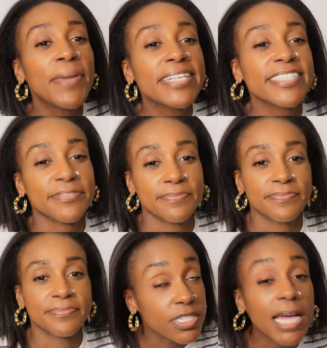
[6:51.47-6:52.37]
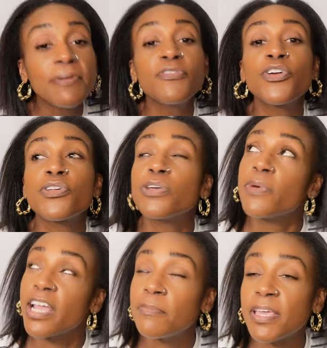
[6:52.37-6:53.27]
Amazing. What type of girly
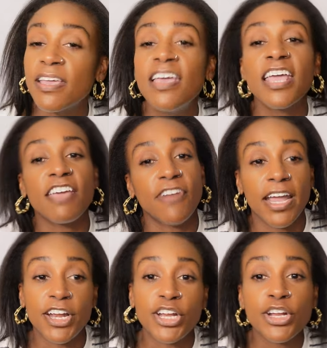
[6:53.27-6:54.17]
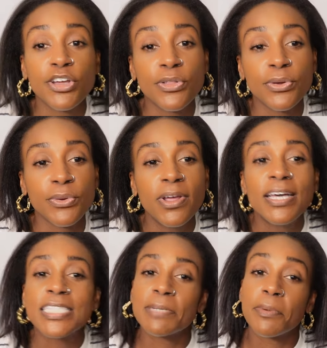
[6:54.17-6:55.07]
would I be if I didn't include
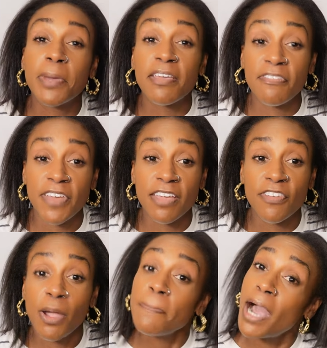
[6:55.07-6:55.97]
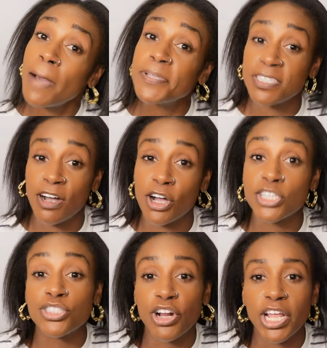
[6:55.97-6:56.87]
some of my favorite pop
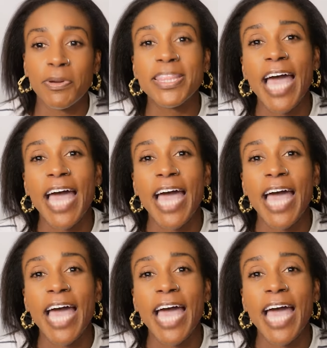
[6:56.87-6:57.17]
songs starting with